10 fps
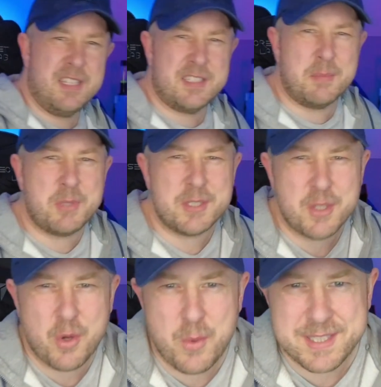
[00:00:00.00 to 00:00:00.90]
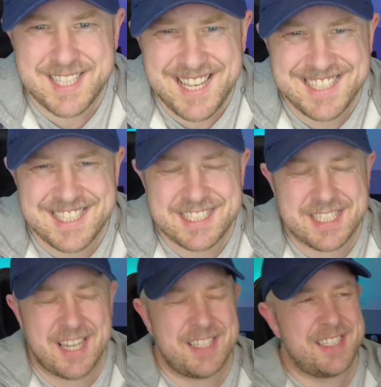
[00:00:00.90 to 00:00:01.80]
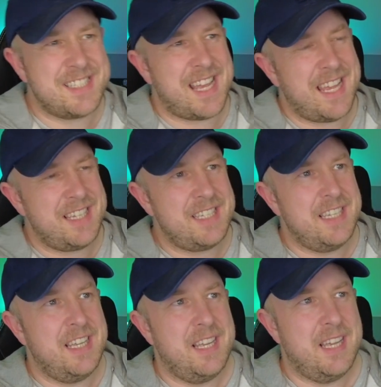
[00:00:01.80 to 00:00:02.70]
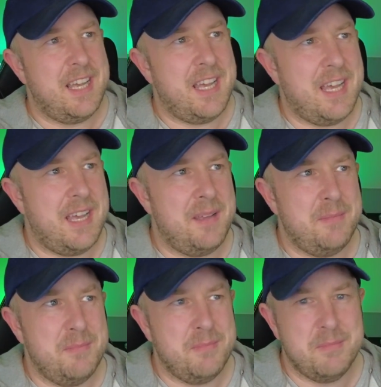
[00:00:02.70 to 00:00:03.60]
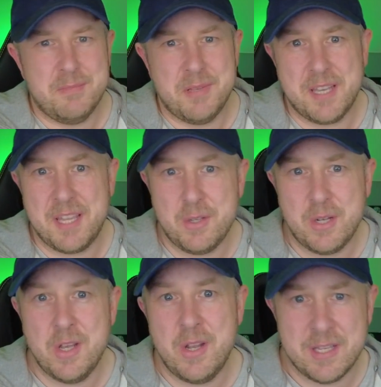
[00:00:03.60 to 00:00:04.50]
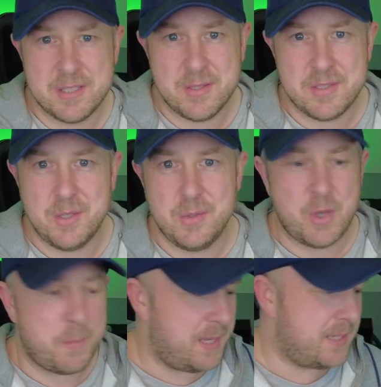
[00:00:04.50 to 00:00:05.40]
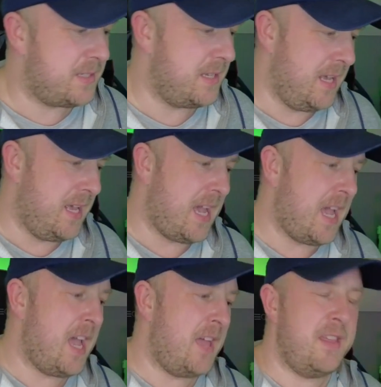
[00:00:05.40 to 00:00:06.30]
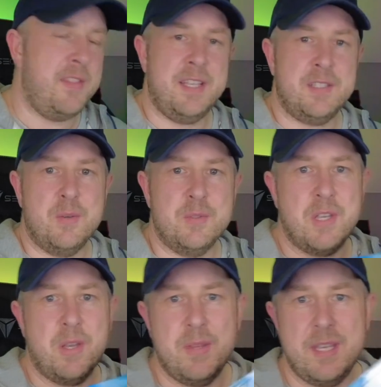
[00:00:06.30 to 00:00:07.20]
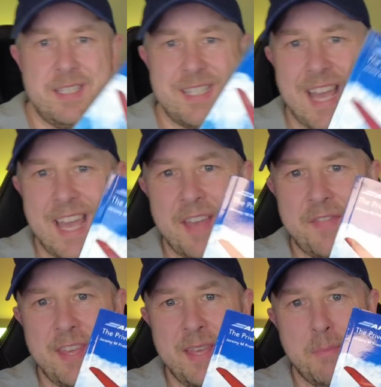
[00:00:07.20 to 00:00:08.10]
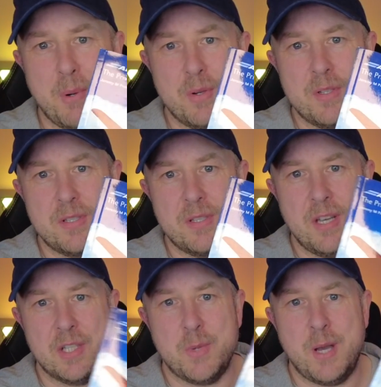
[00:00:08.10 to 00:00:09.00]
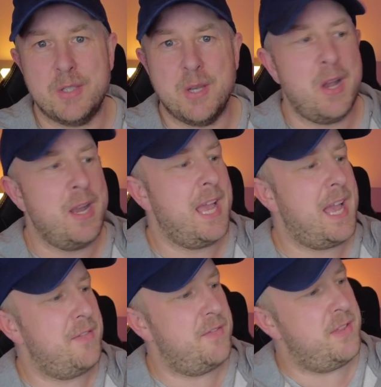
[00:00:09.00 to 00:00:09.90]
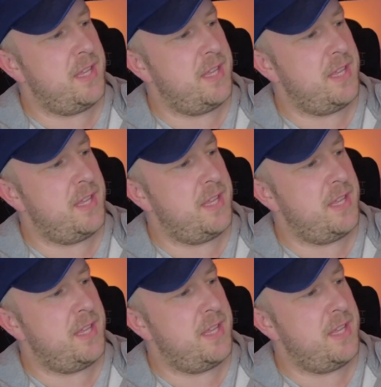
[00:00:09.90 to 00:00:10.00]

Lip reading: sometimes not always the easiest to understand, but again, you're learning, so it's new topics. And then there's also these AFE books as well. So I only have